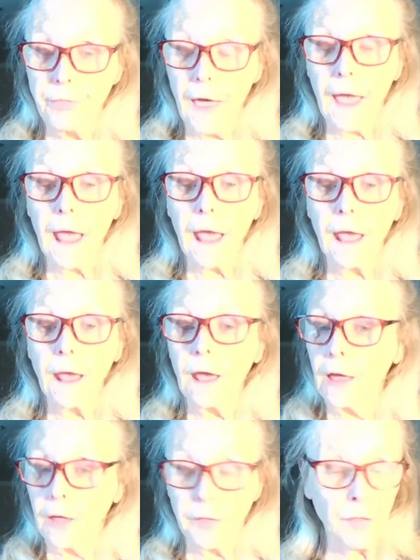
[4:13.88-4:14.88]

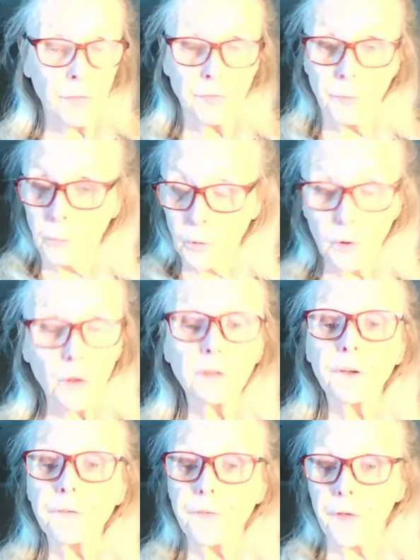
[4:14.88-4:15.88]
The
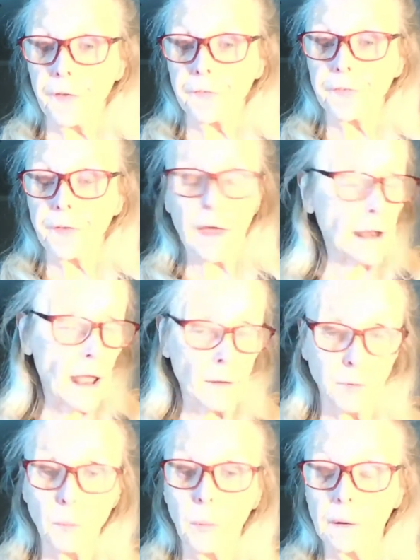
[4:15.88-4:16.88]
world exists, and
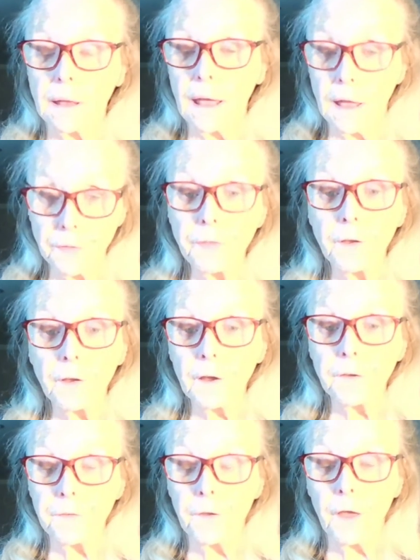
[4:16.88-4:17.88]
everyone in
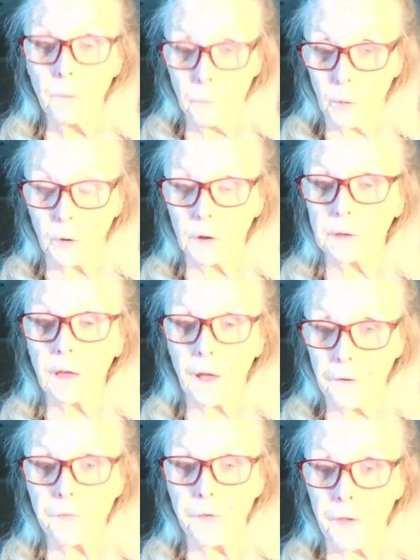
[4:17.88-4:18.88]
the world
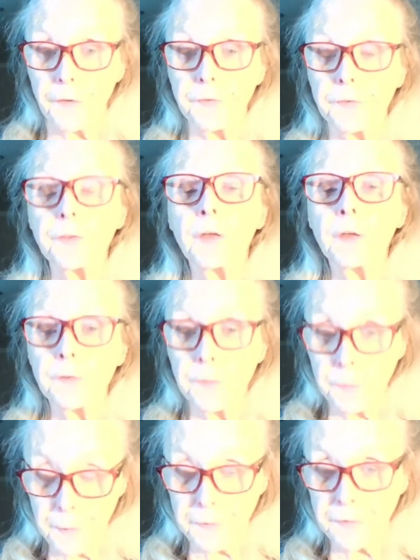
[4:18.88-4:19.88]
exists
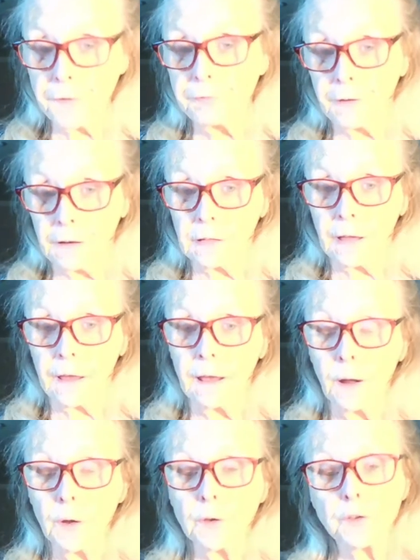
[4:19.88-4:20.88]
specifically
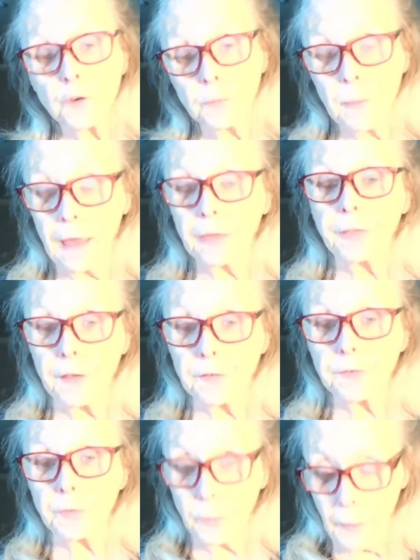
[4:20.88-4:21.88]
to make
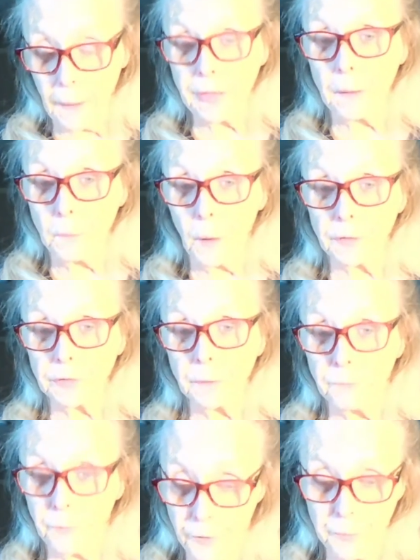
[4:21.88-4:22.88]
things the way they want
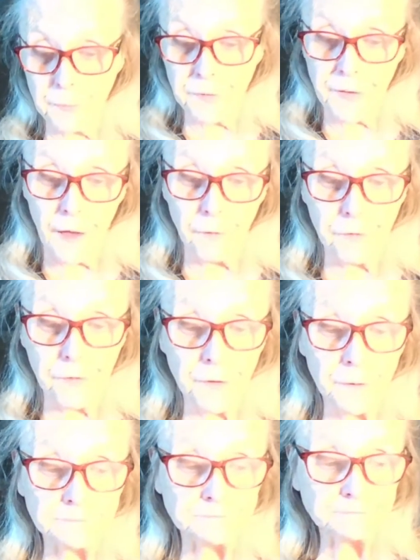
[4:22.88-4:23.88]
them for themselves.